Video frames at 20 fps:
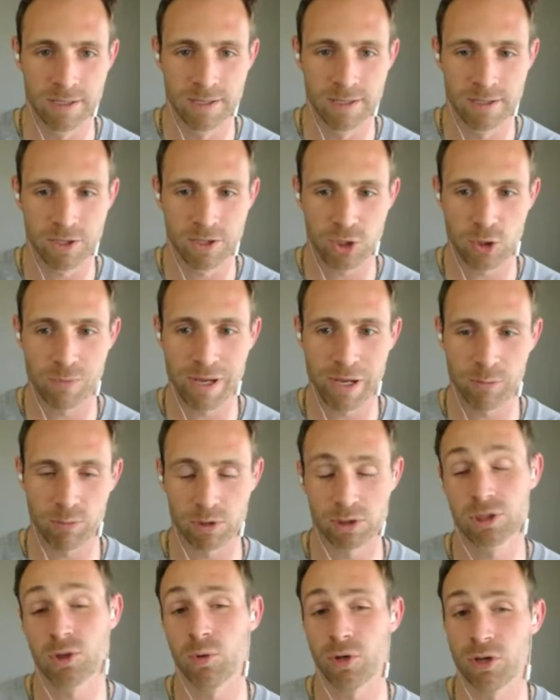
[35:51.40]
Yeah, you may,
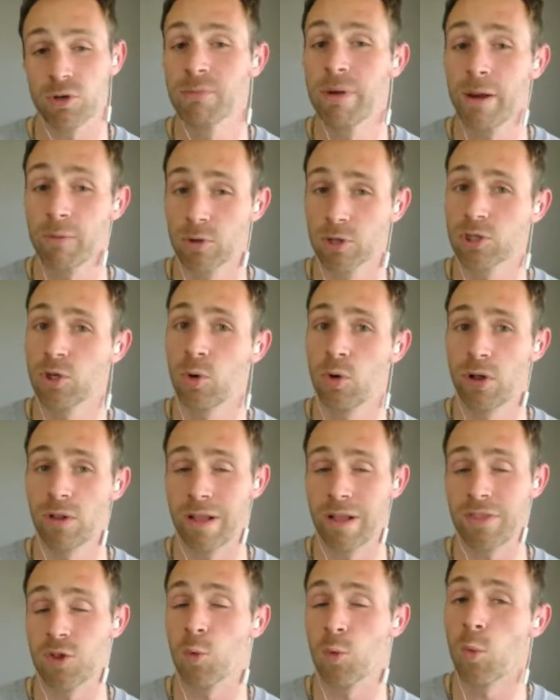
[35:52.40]
rec- you may
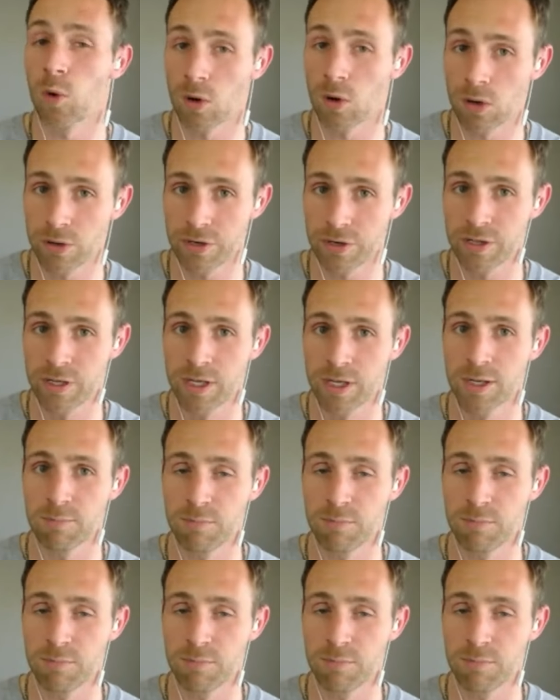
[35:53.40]
recoil at the word,